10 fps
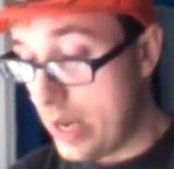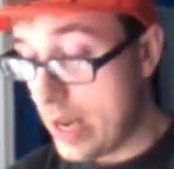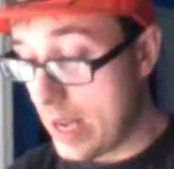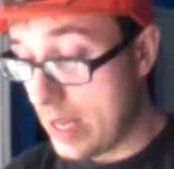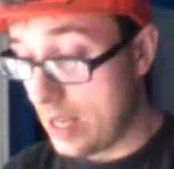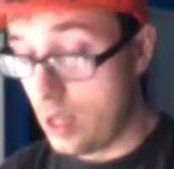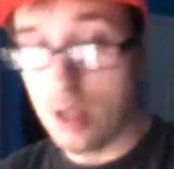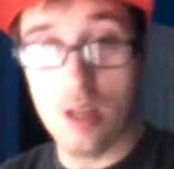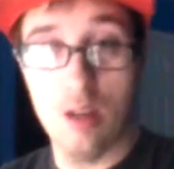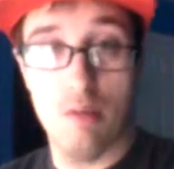
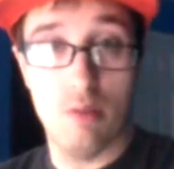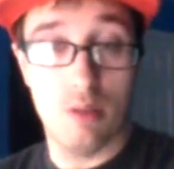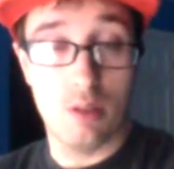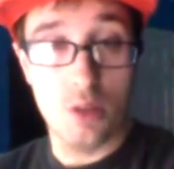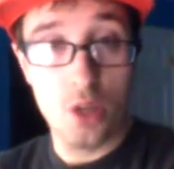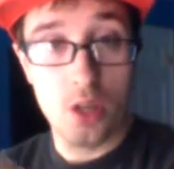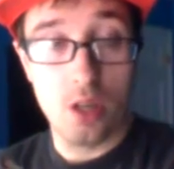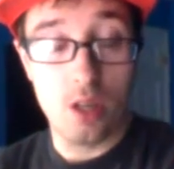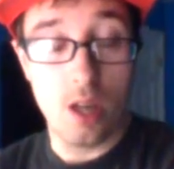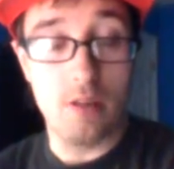have,
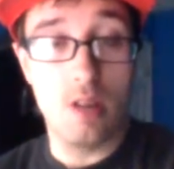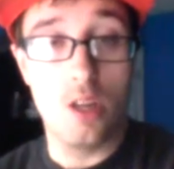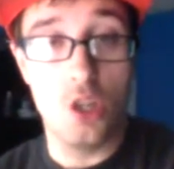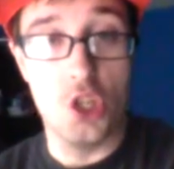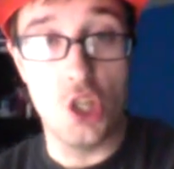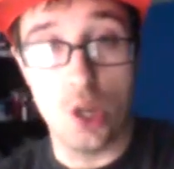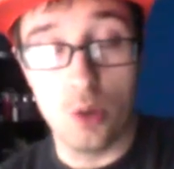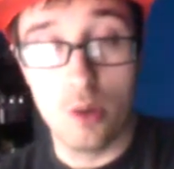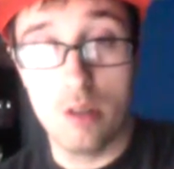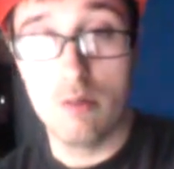I think
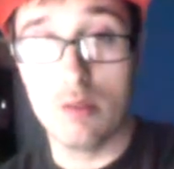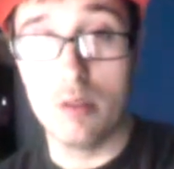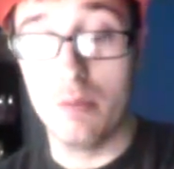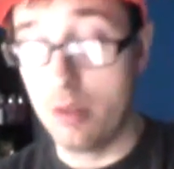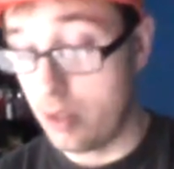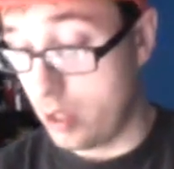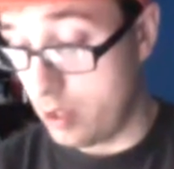Joey from New Kids